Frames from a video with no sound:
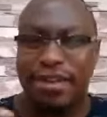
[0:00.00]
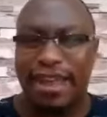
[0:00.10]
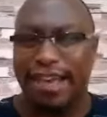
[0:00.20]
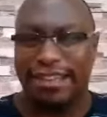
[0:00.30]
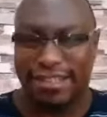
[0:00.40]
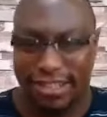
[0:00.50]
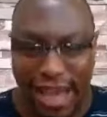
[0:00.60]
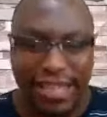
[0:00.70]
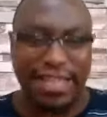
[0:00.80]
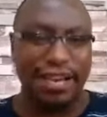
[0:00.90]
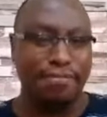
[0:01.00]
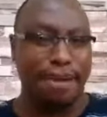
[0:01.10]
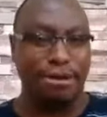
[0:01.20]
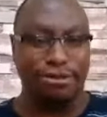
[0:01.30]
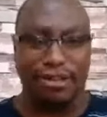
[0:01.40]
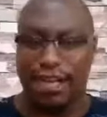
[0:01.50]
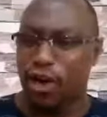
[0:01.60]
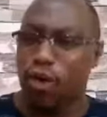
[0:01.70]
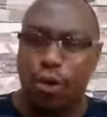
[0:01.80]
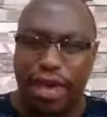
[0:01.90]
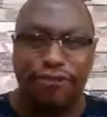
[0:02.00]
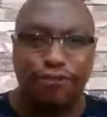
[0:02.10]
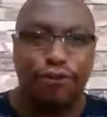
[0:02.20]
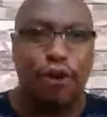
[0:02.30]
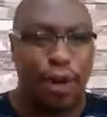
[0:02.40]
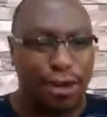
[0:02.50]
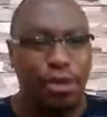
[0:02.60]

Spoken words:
excited about the day, looking forward.